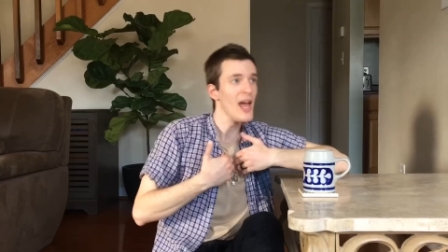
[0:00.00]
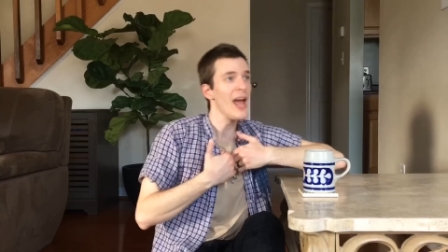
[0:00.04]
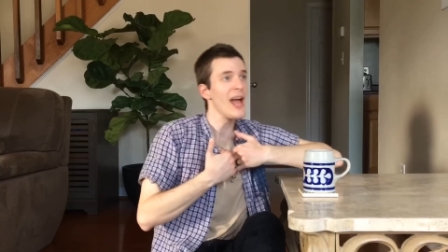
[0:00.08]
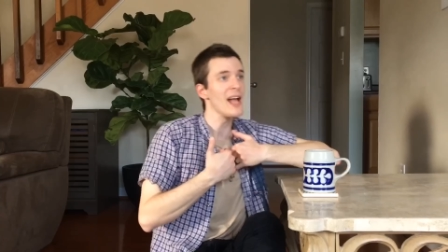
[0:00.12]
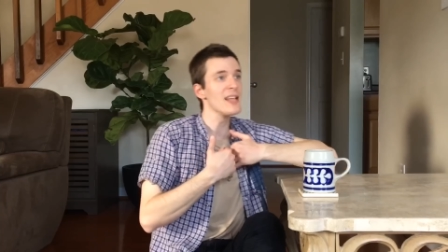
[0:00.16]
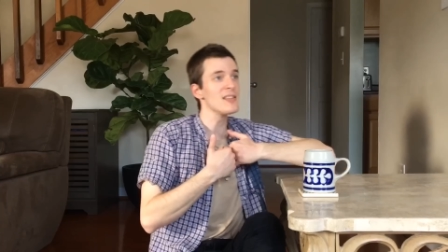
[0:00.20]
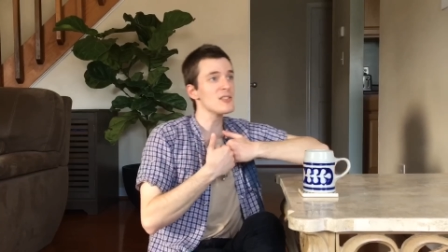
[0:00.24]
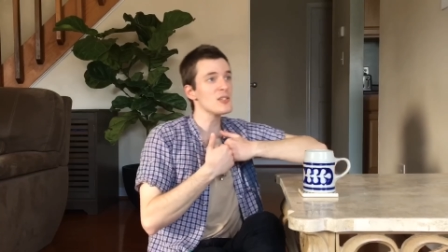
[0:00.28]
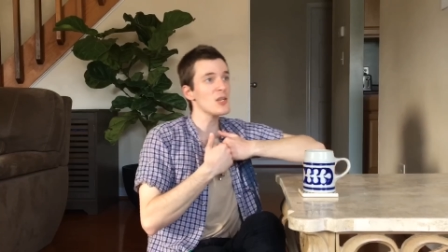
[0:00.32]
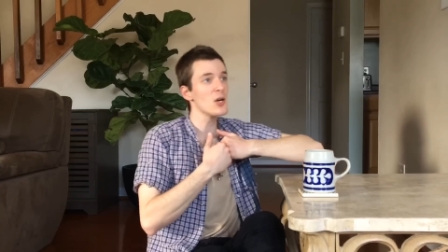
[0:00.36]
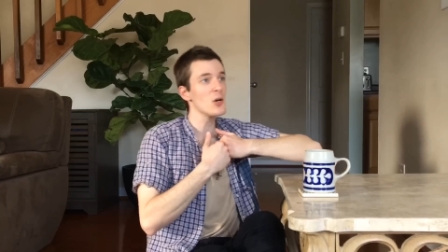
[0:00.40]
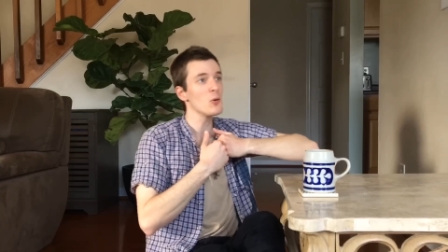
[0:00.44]

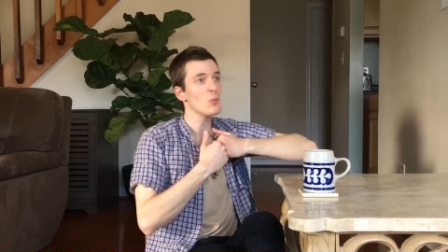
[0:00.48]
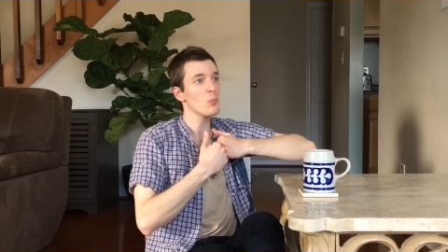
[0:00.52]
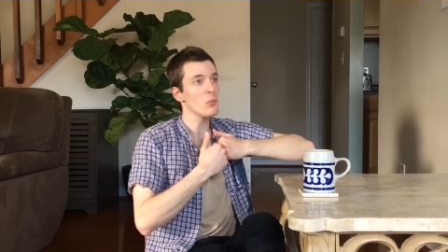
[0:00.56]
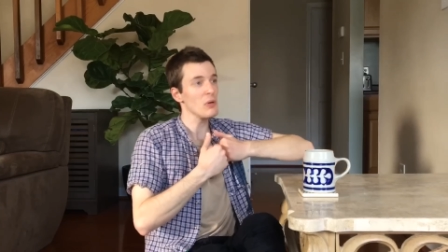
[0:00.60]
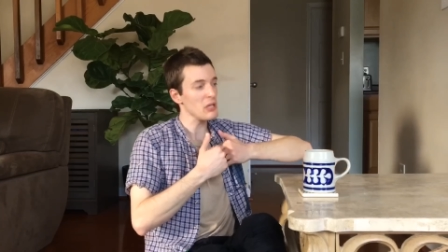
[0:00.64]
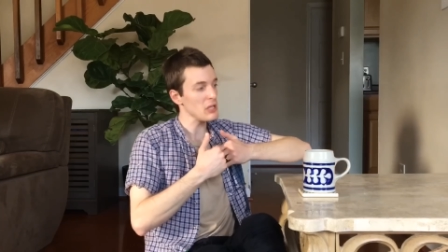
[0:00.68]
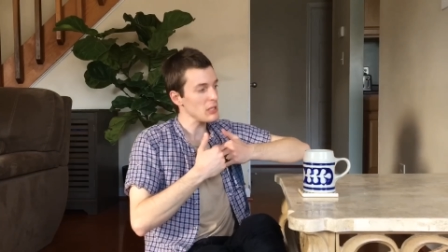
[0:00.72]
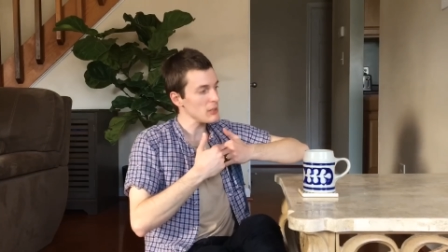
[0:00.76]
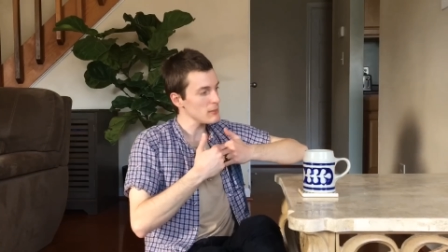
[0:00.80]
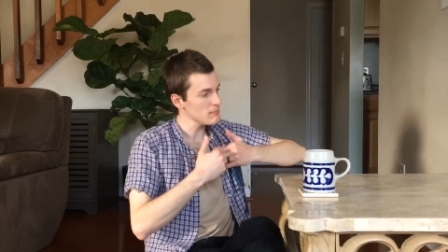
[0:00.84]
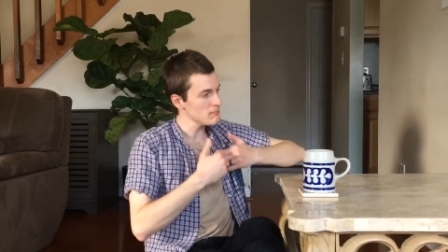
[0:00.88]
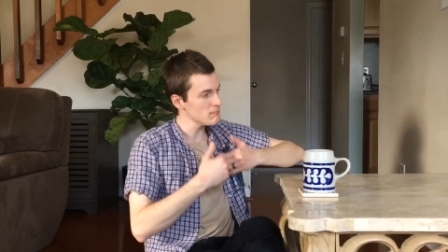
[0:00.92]
and so
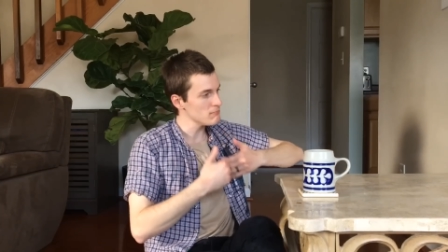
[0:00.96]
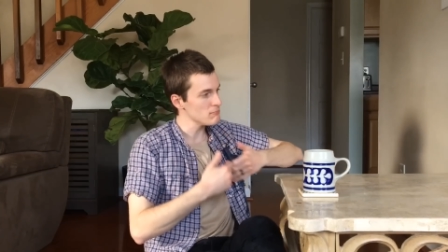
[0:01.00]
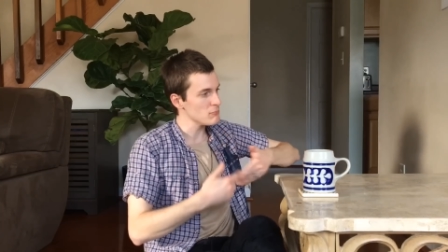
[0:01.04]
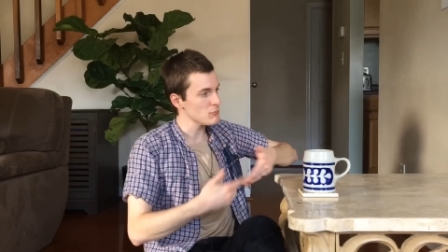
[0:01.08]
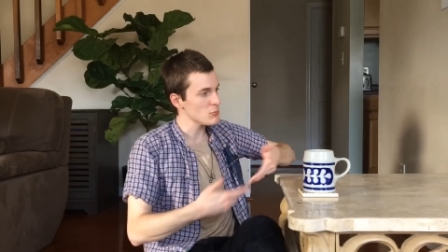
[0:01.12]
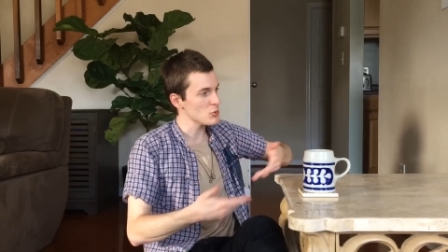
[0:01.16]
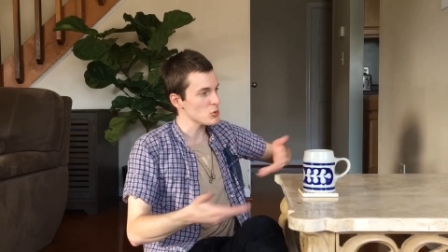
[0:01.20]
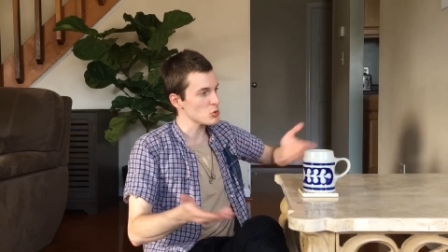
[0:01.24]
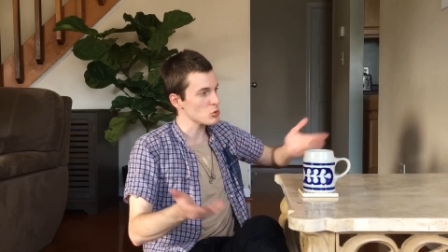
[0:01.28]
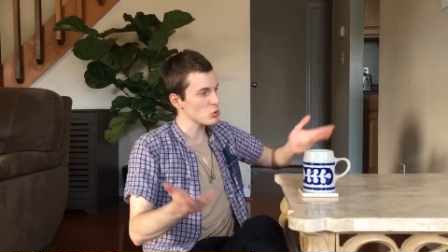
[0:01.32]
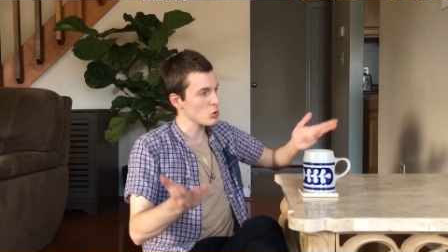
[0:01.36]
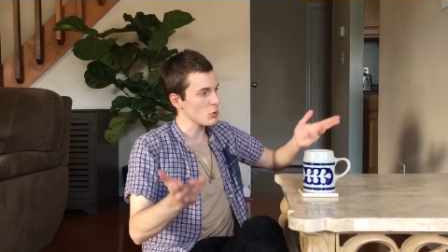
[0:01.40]
we
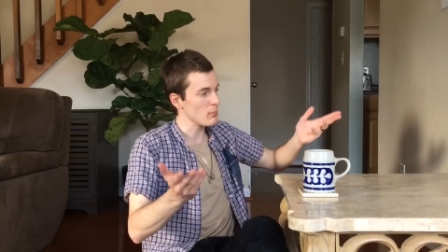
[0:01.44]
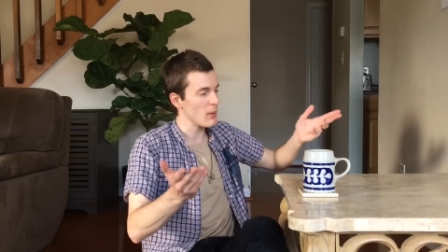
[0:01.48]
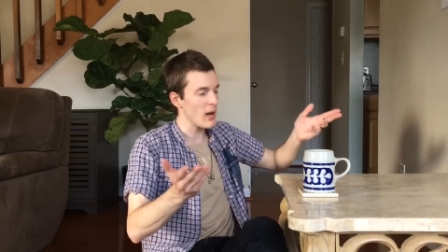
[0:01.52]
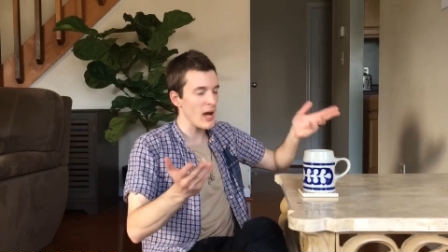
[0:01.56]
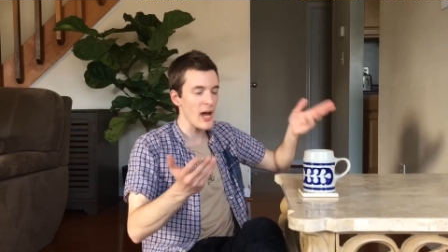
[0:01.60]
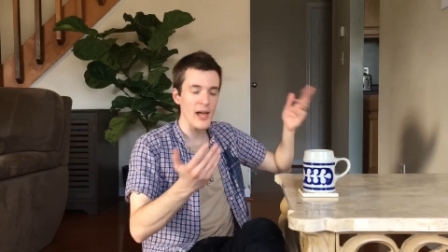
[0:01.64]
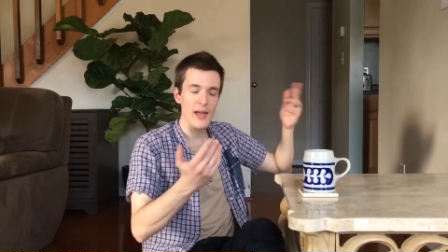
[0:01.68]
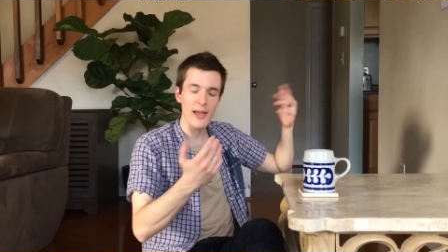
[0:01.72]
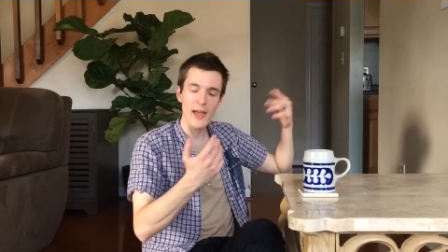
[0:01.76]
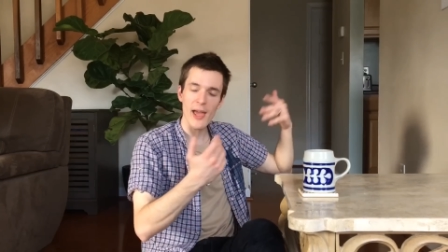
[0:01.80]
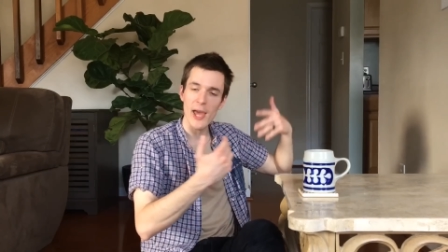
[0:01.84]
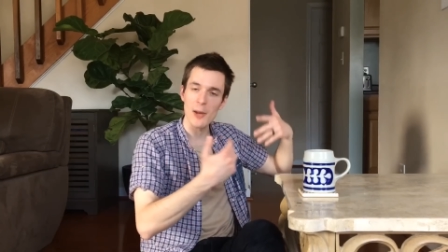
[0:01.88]
stood
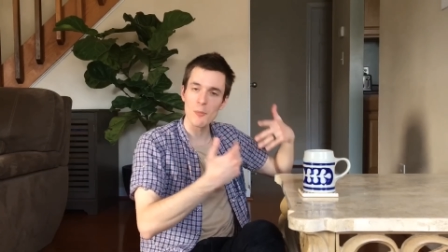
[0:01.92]
by